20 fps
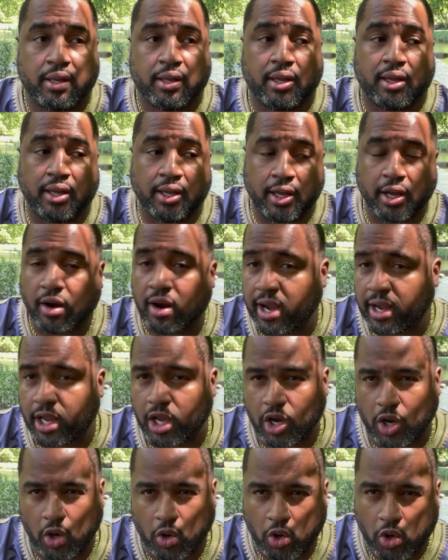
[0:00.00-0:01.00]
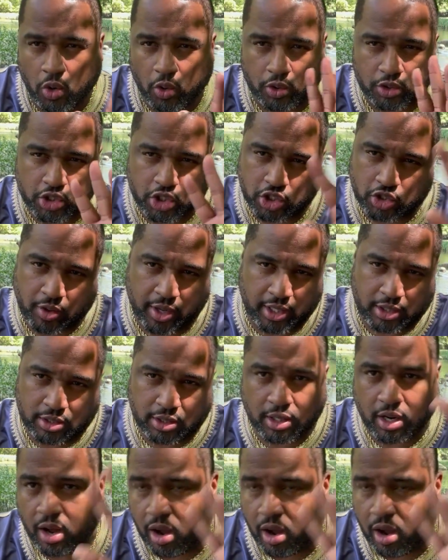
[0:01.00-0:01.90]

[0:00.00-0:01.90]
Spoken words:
And here I go, going straight to the